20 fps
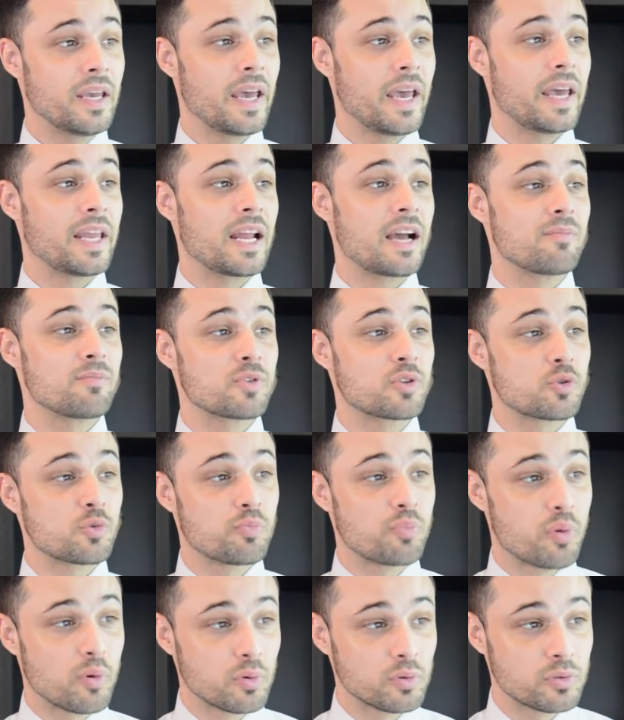And I'm a
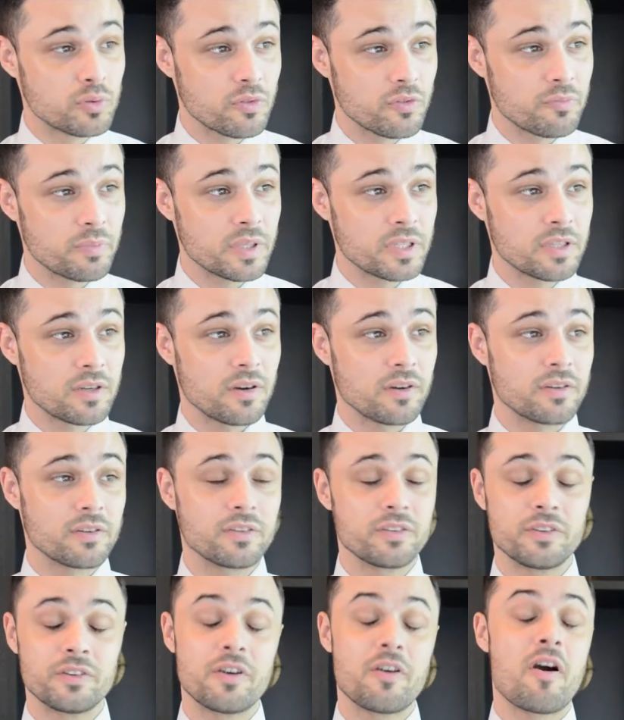supporter of
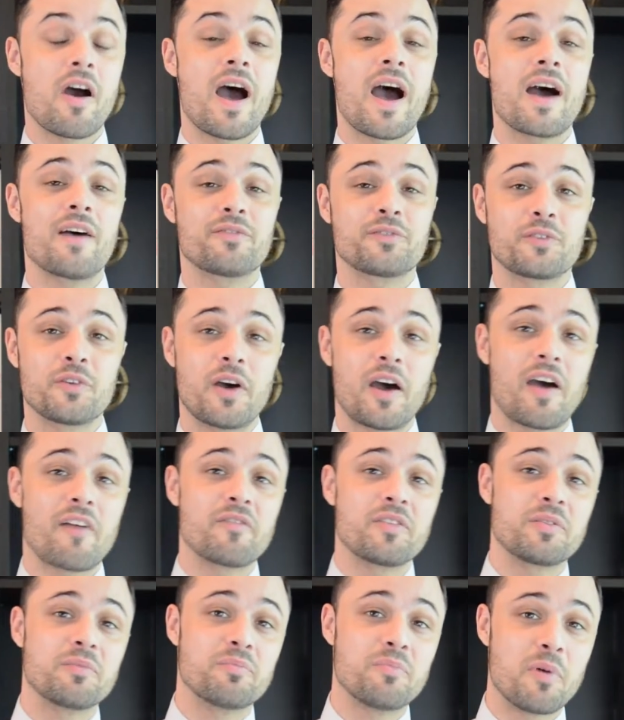Bitcoin, you know, after
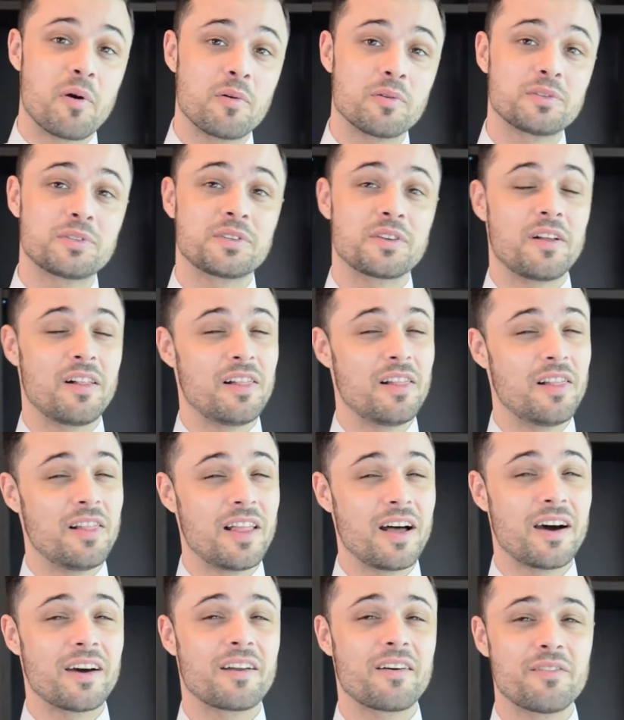having bought a
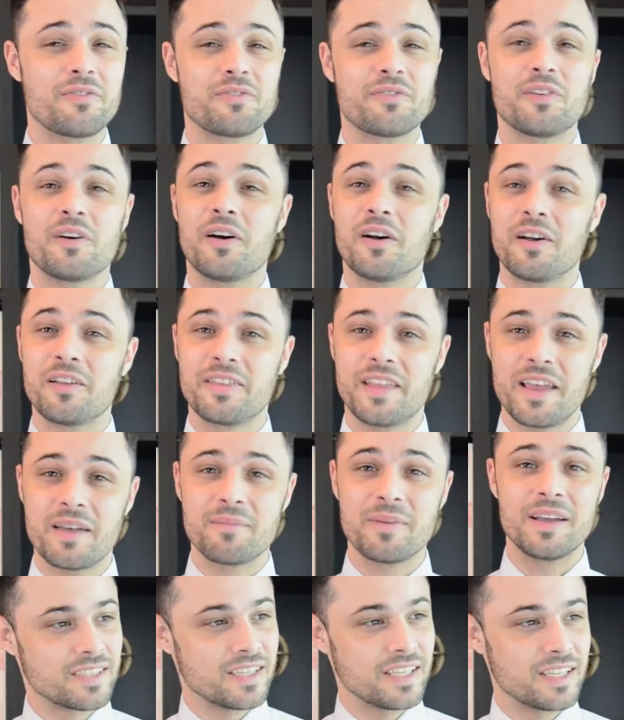lot of
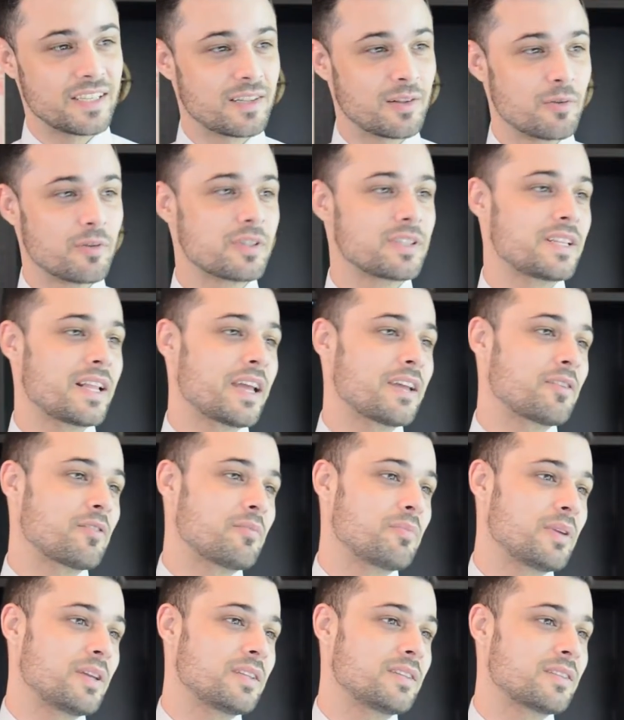them. It looks like a
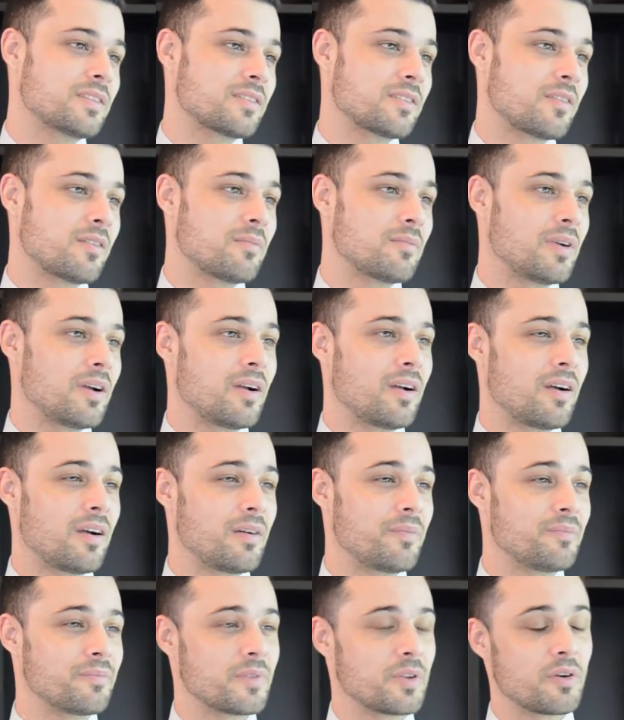bit some,
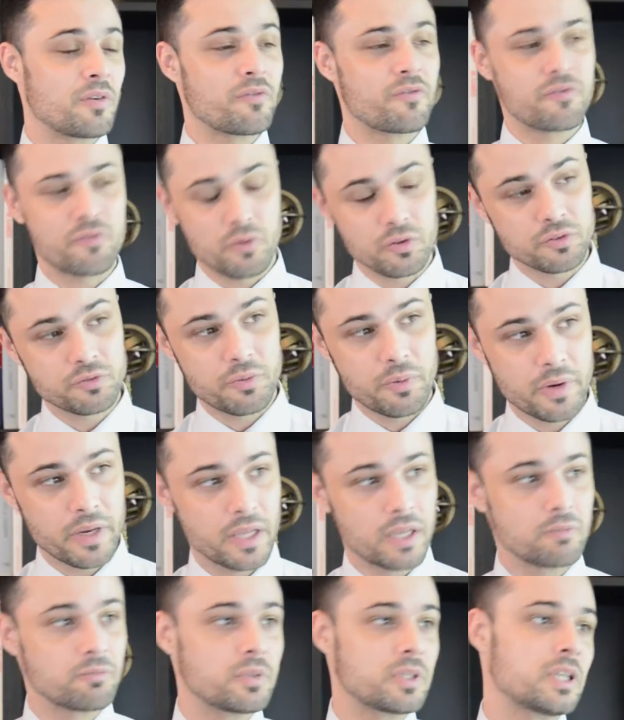front
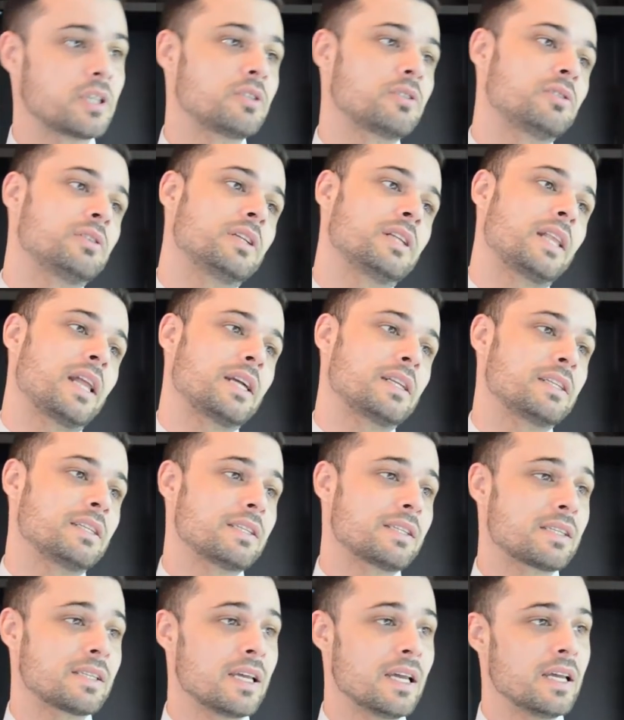running, we can call it like
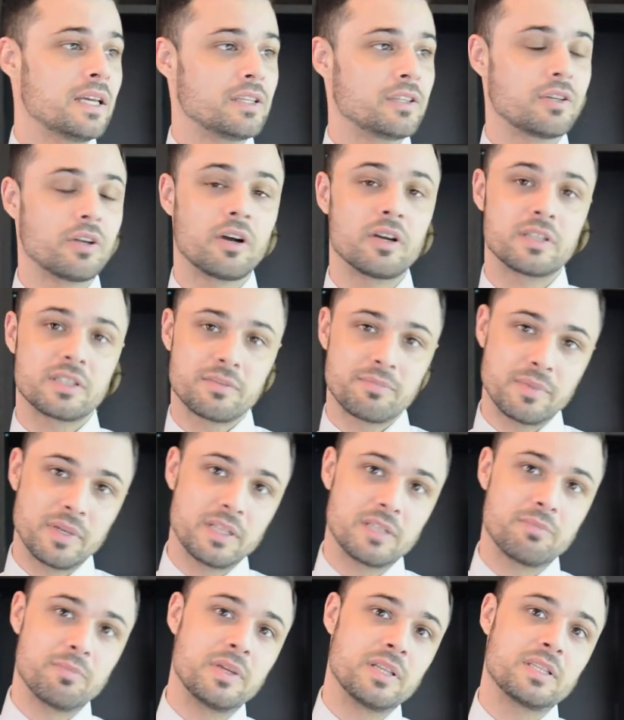this. You know,
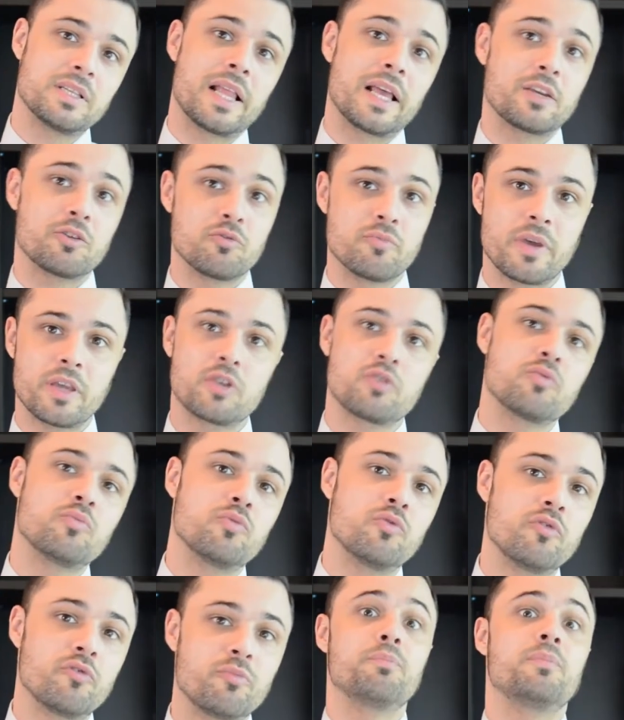it means like you make your
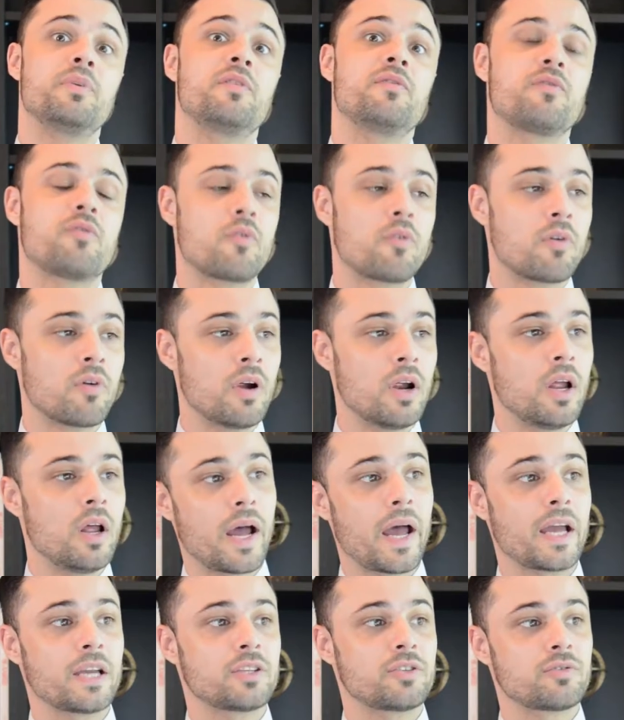move before
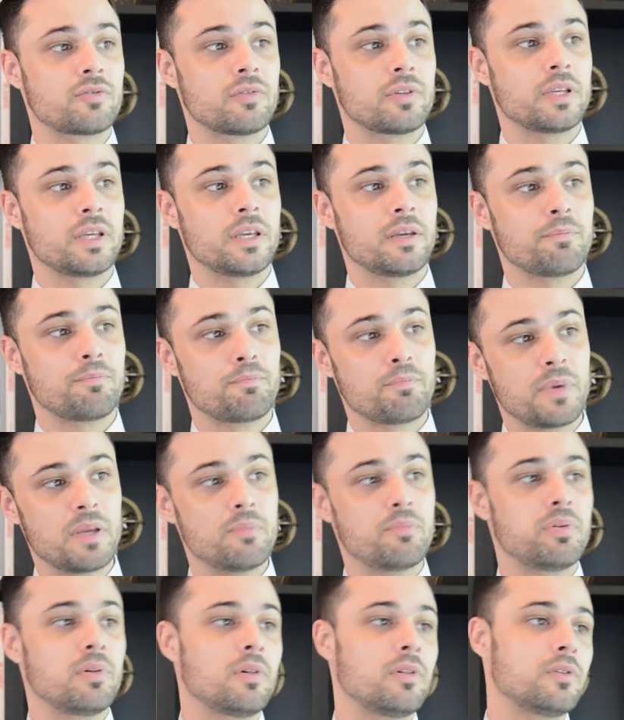actually
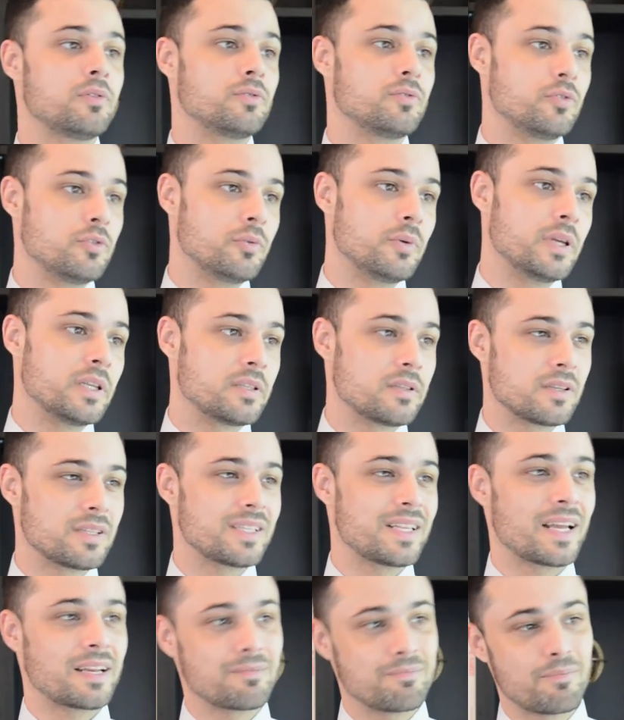people do it. So
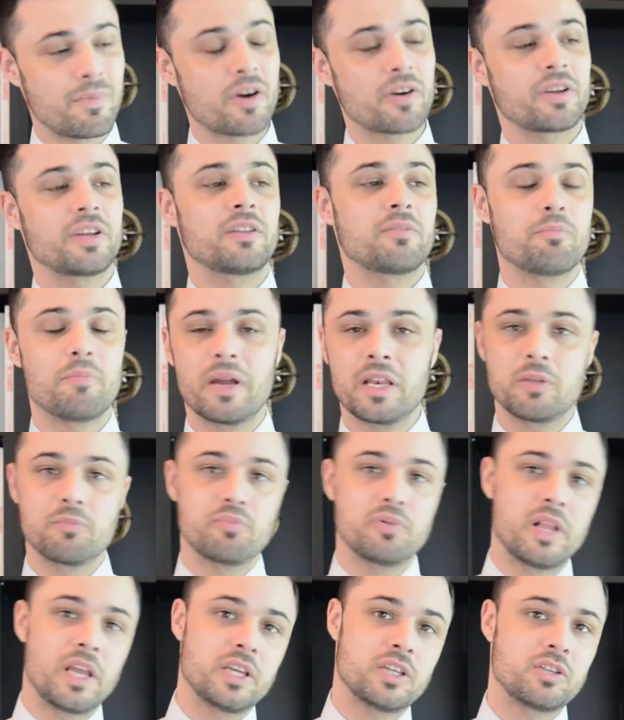it's like market
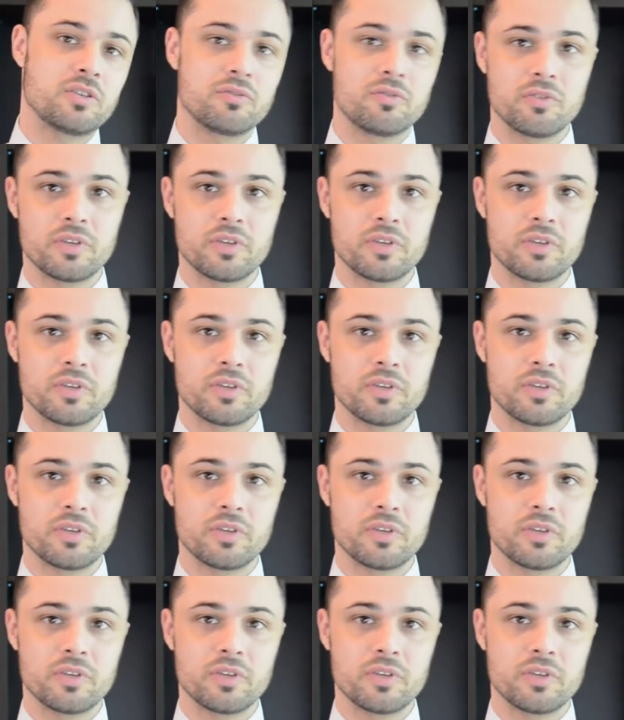manipulation.